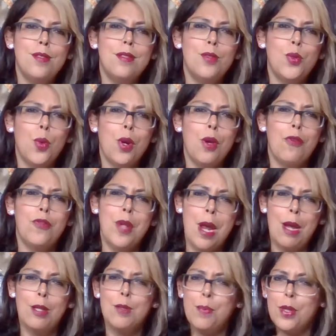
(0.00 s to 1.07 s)
sort of
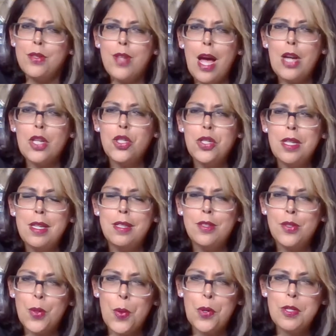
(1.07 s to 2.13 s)
takes possession,
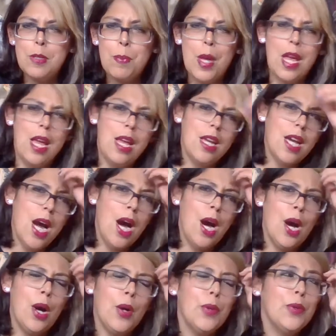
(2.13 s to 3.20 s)
so to speak,
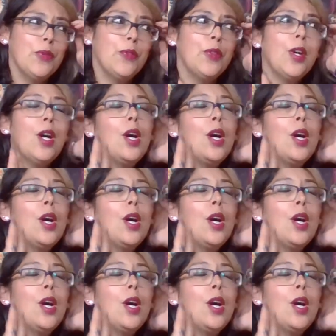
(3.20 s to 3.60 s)
of